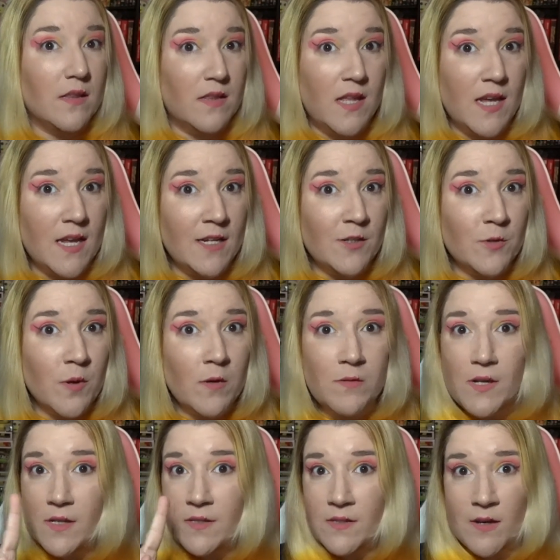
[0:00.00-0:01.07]
The intro
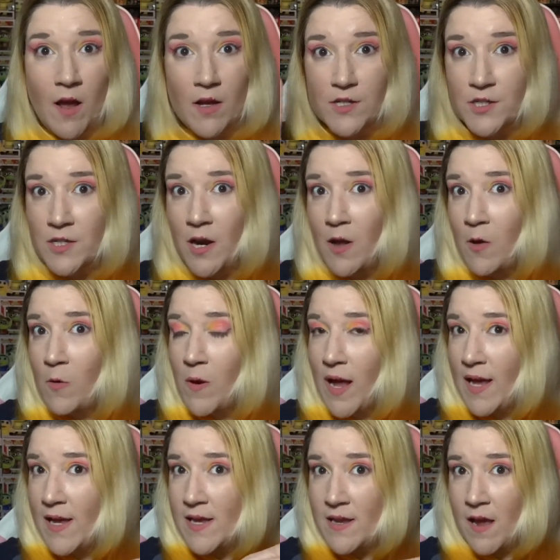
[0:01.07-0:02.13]
does not show
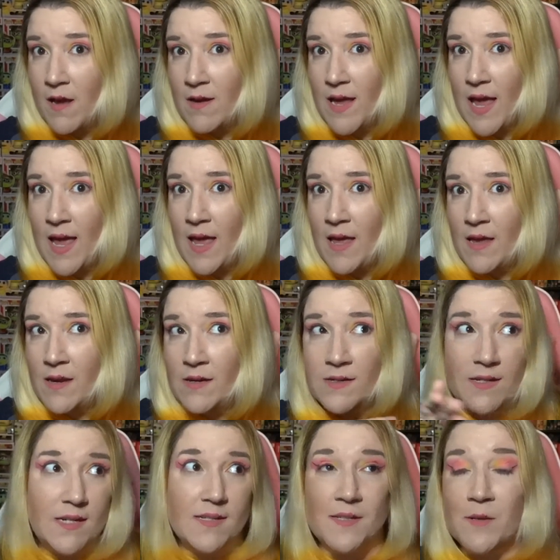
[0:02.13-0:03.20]
a young Aang
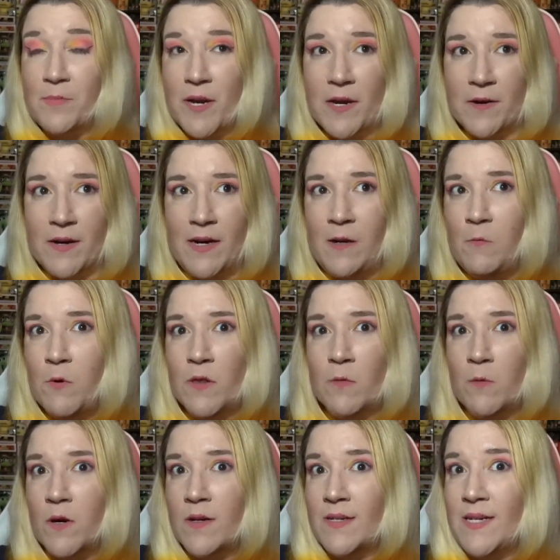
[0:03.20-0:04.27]
disappearing when the
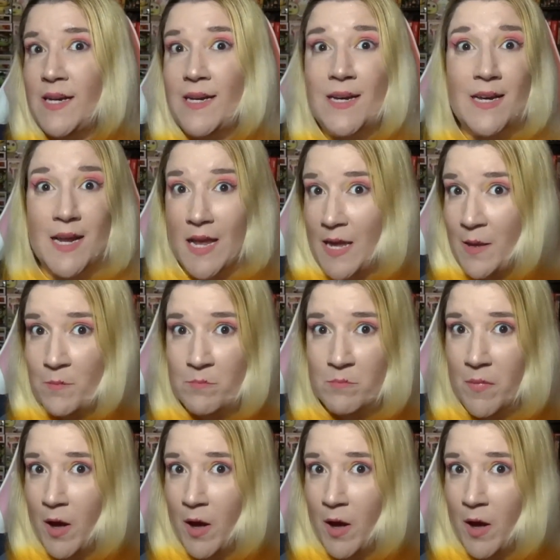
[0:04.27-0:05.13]
world needed him